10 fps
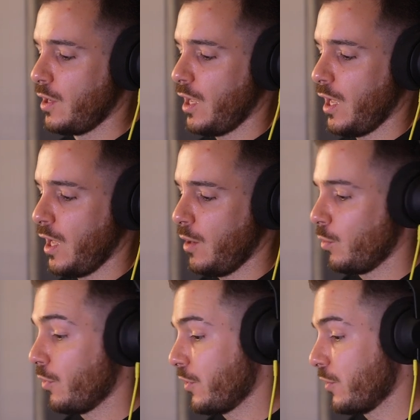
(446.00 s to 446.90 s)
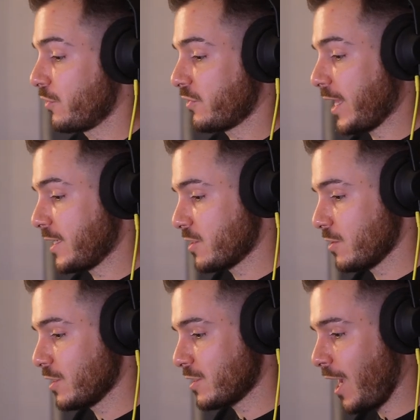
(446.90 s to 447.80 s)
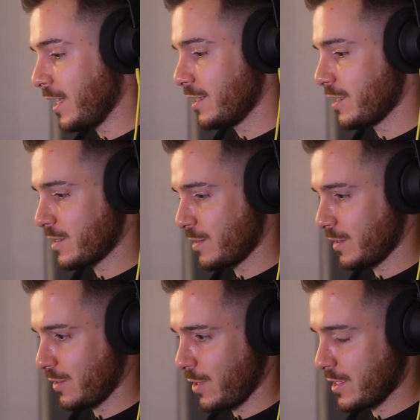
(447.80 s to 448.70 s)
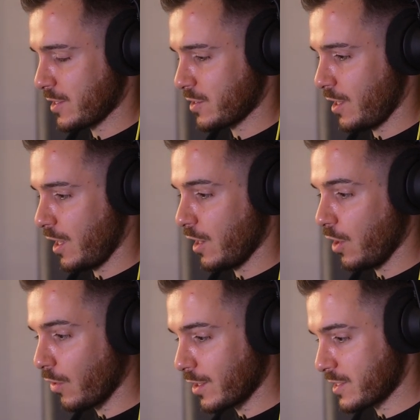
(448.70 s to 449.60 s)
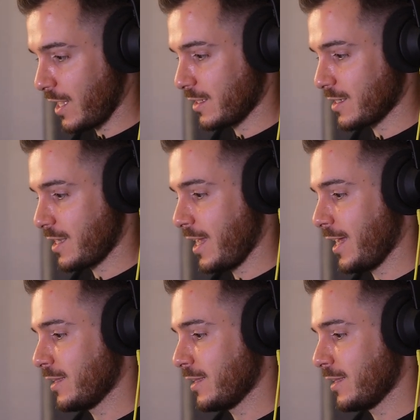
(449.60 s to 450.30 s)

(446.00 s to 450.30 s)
what the settings do. The tightness creates a longer sounding snare,